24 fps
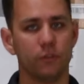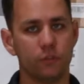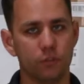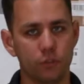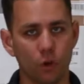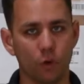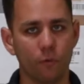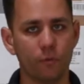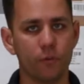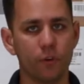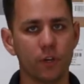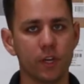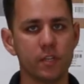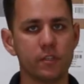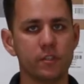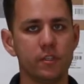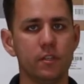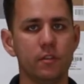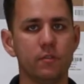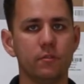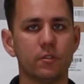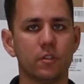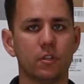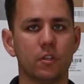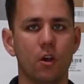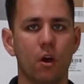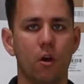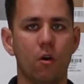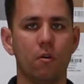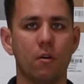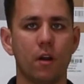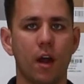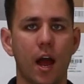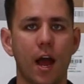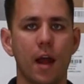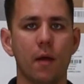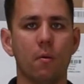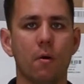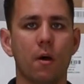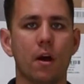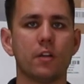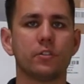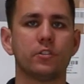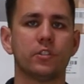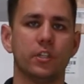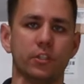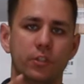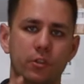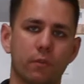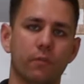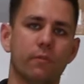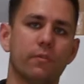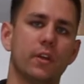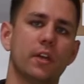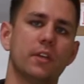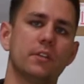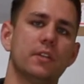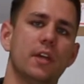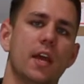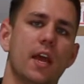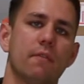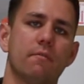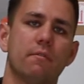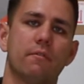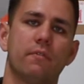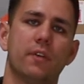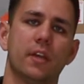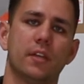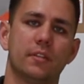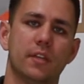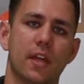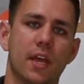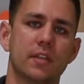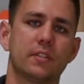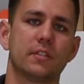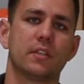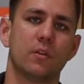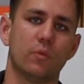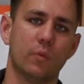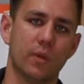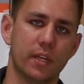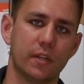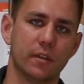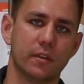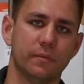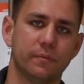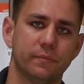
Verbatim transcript: Don't forget to use the code eyewash, and don't forget to have a fantastic week.